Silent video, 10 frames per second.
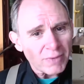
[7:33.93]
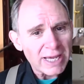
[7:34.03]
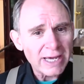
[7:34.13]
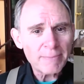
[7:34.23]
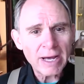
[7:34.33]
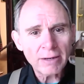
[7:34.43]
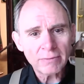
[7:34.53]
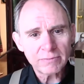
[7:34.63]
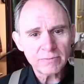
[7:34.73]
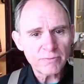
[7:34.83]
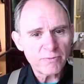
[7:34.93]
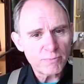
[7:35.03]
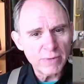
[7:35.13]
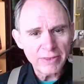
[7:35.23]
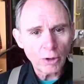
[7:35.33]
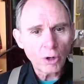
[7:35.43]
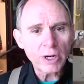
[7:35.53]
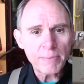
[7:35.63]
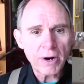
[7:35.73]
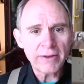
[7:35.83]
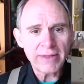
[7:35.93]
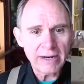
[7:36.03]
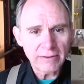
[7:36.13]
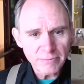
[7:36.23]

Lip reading: and about in the early part of that,